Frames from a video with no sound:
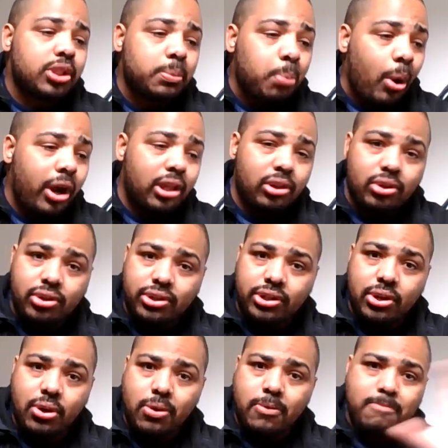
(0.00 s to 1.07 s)
spoilers.
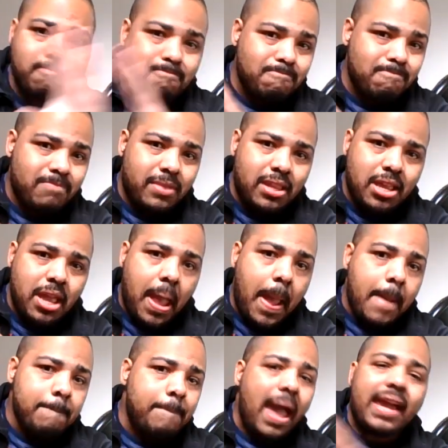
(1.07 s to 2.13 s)
So
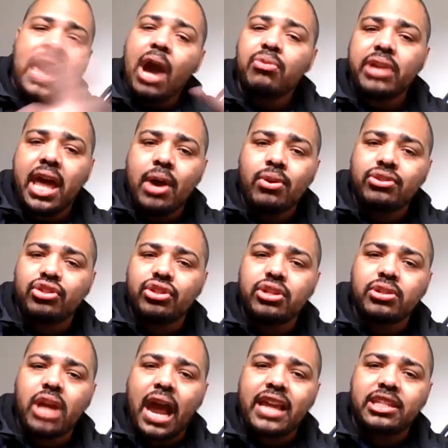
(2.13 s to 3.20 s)
back out now until you
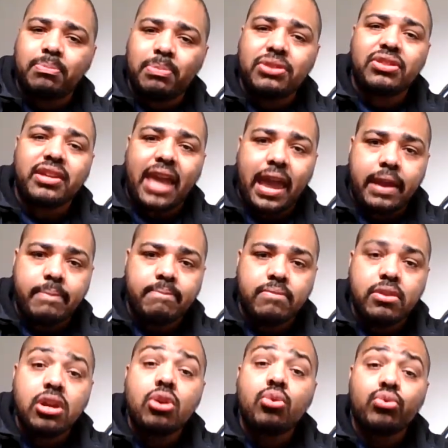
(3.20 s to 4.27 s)
guys beat the game.
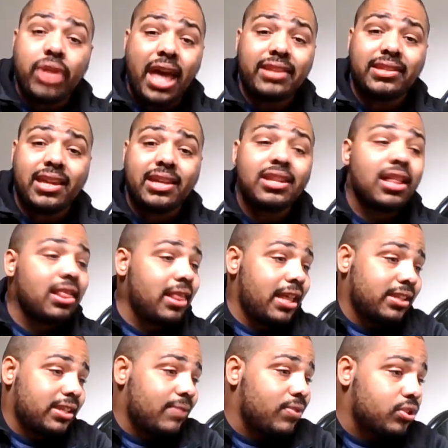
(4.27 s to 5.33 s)
With that said,
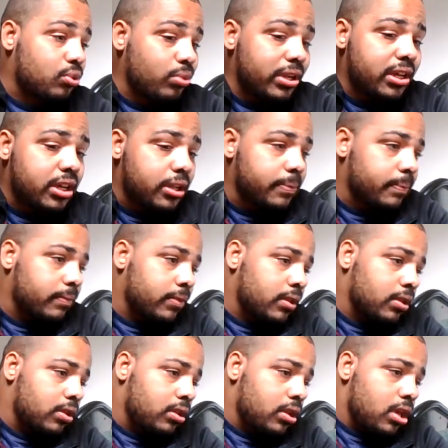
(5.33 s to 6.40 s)
let's get this read.
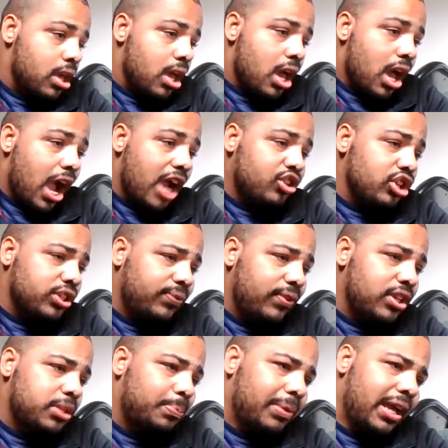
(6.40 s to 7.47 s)
I just
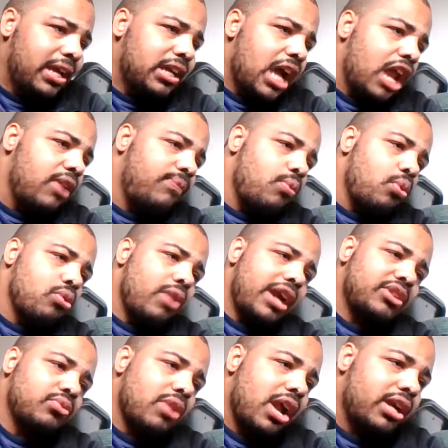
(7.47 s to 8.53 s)
finished playing God of War
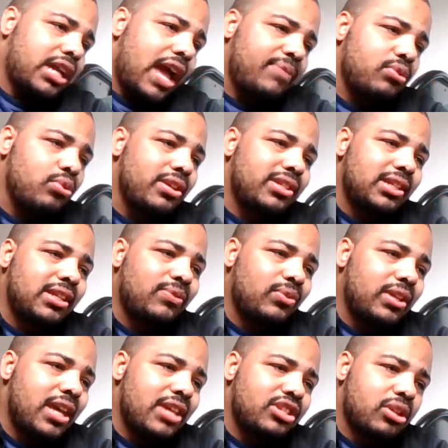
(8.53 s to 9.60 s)
Ragnarok after receiving
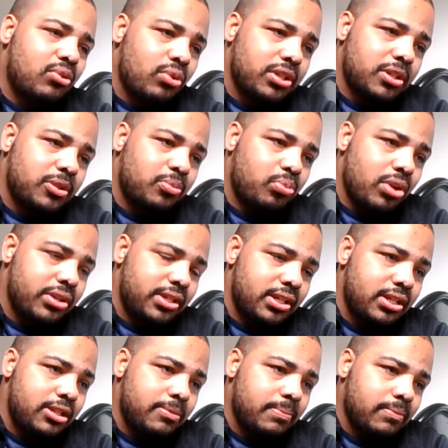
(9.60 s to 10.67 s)
it as a Christmas
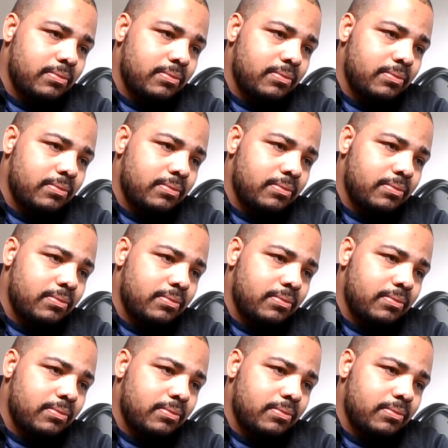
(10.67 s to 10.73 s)
present.